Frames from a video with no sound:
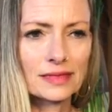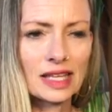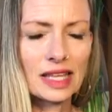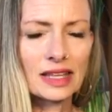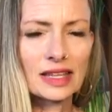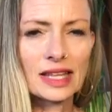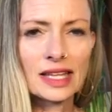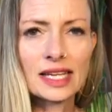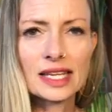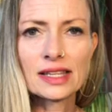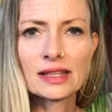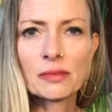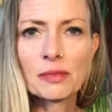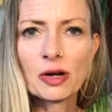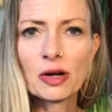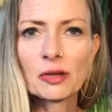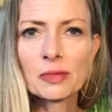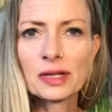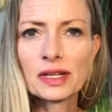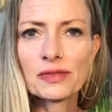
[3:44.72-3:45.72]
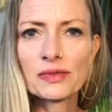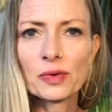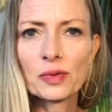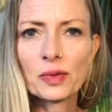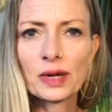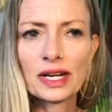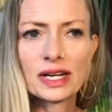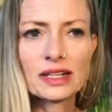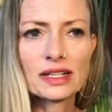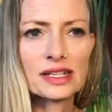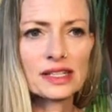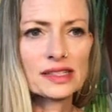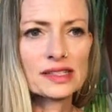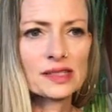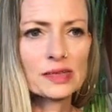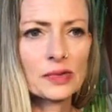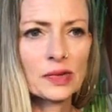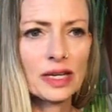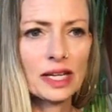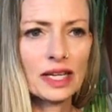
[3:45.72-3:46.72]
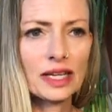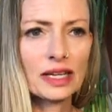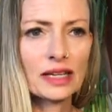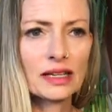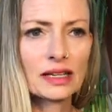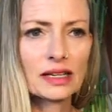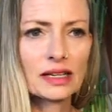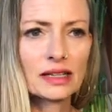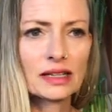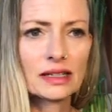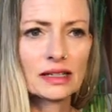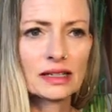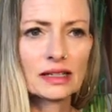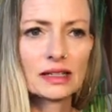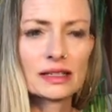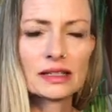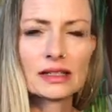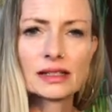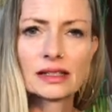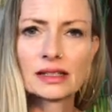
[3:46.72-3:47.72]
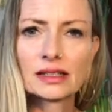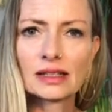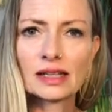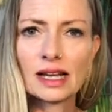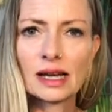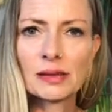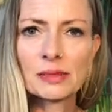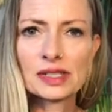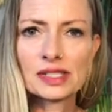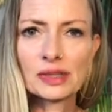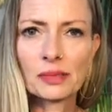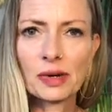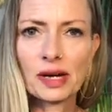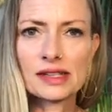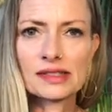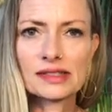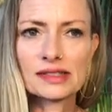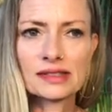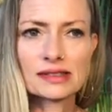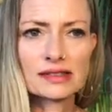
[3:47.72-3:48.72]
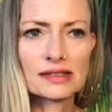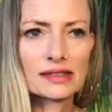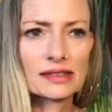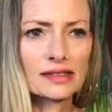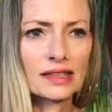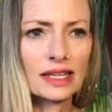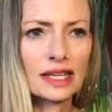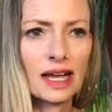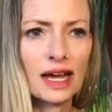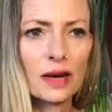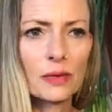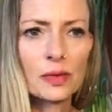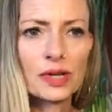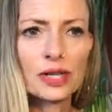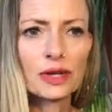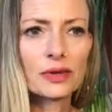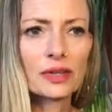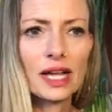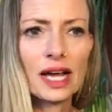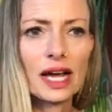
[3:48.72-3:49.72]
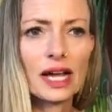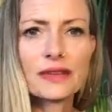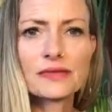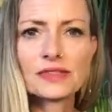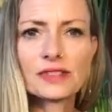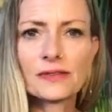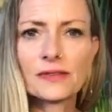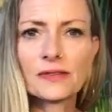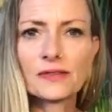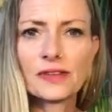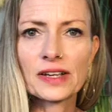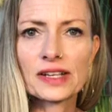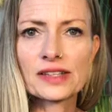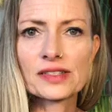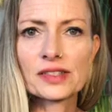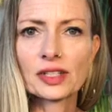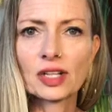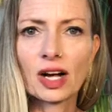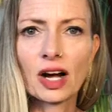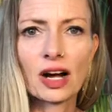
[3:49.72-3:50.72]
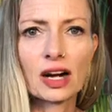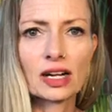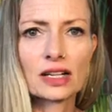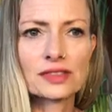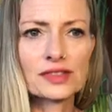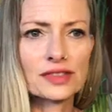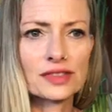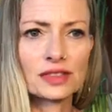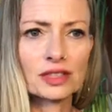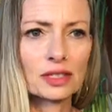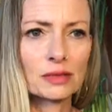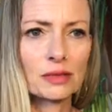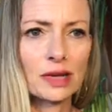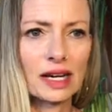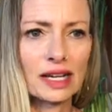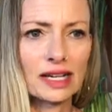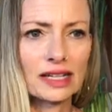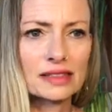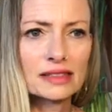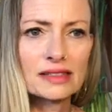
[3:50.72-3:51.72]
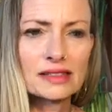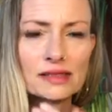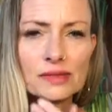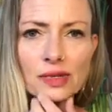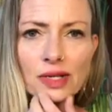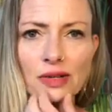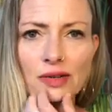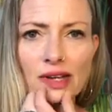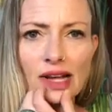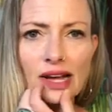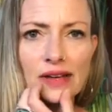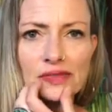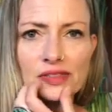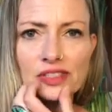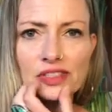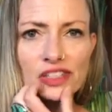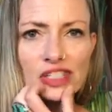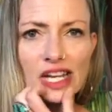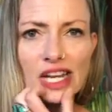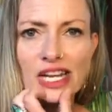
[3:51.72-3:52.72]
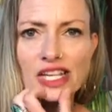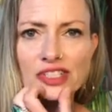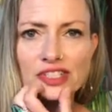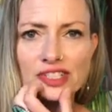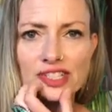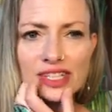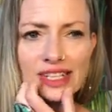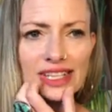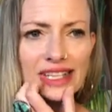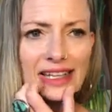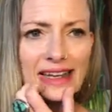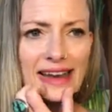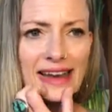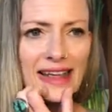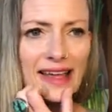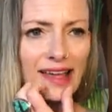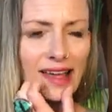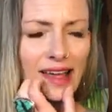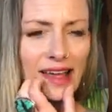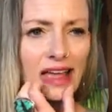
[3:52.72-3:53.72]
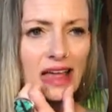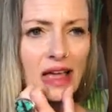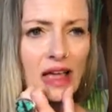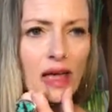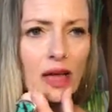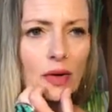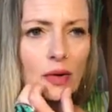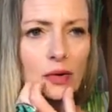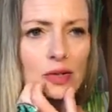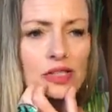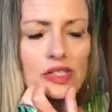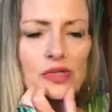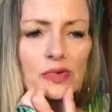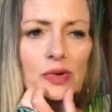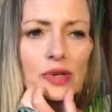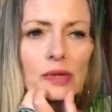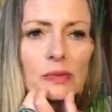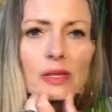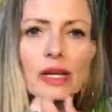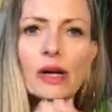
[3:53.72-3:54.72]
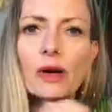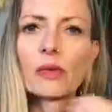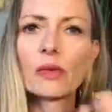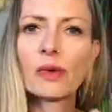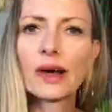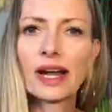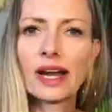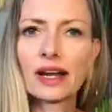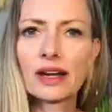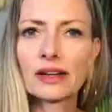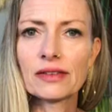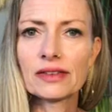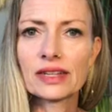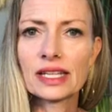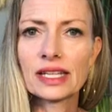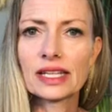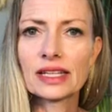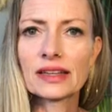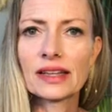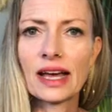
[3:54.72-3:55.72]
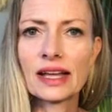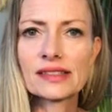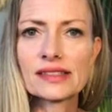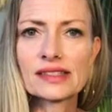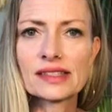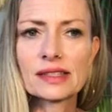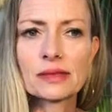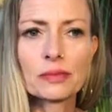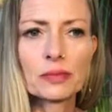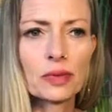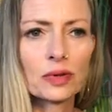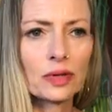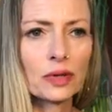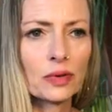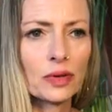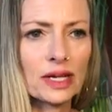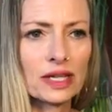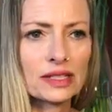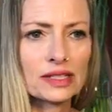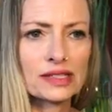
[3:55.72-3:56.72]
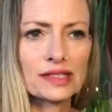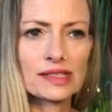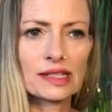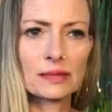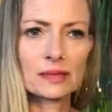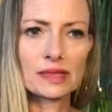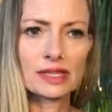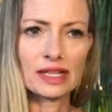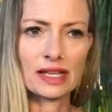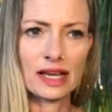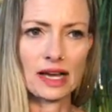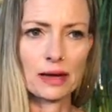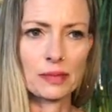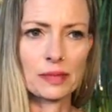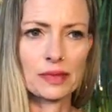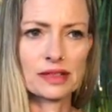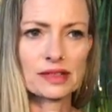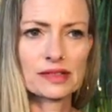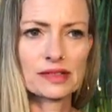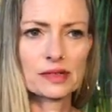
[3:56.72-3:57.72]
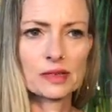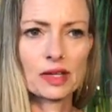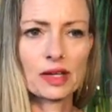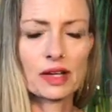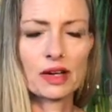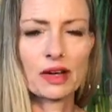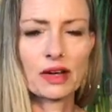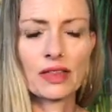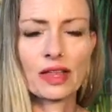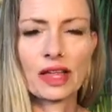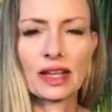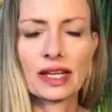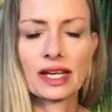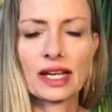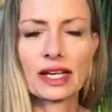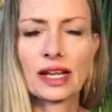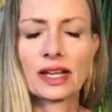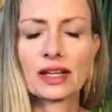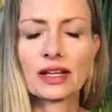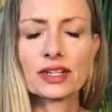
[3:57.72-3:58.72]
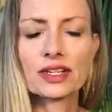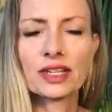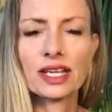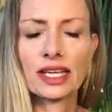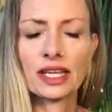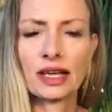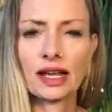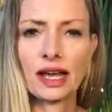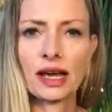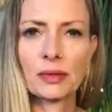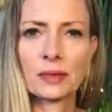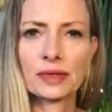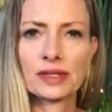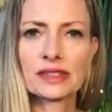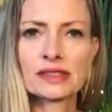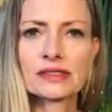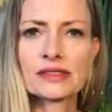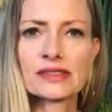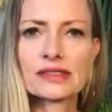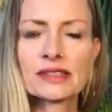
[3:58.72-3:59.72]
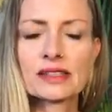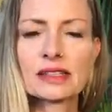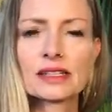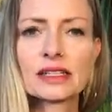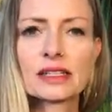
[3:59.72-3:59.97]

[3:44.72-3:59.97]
And then in the moment of awareness, we come into presence. Like we don't have to fix our hearts or our minds. We don't have to change it. We just want to be aware of it. And in that simple awareness, something happens. We can call that like an unhooking happens.